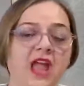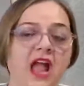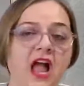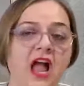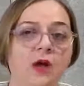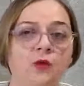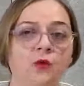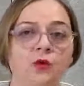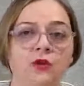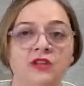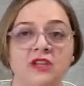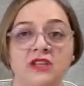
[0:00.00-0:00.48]

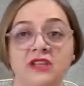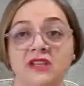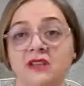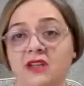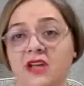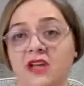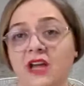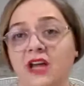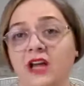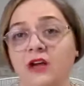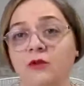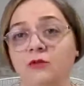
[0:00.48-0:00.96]
I
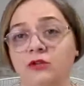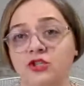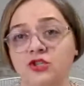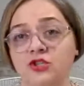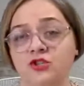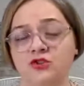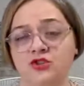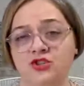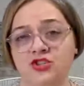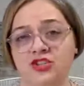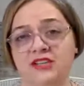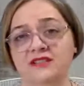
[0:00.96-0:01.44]
would
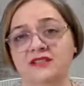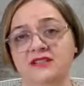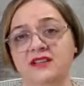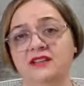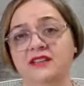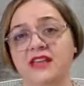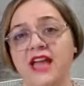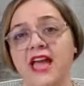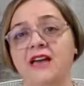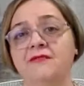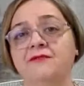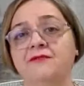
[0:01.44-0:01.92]
suggest
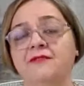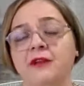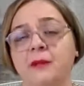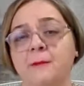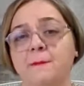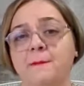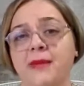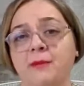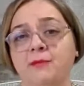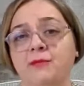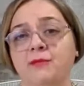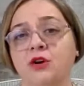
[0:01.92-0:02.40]
that every
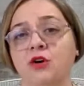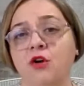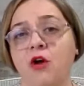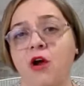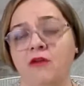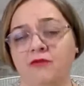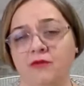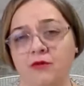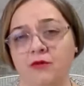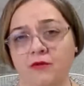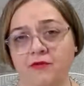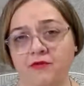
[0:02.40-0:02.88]
member
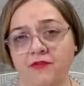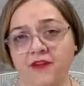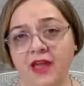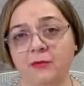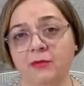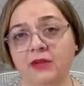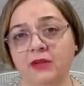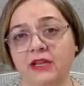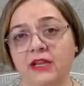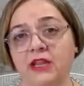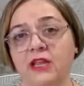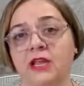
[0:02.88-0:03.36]
of your
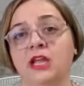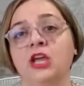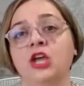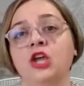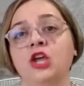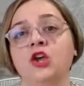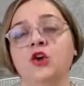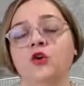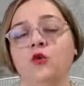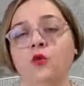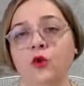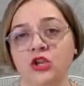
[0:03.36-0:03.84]
family
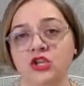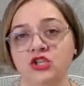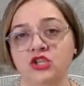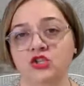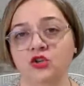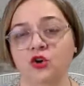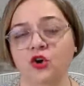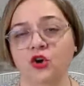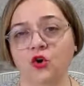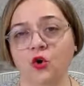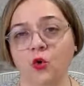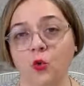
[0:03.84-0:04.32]
who
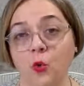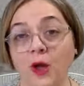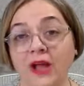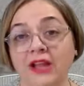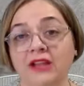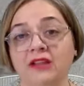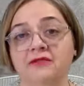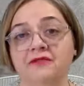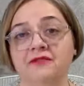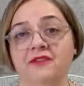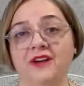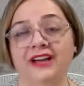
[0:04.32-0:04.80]
is
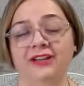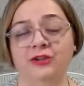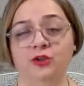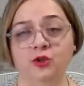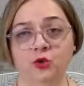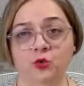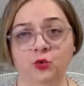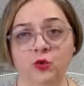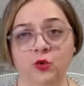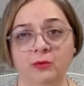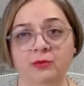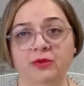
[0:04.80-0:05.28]
qualified
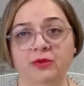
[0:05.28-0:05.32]
to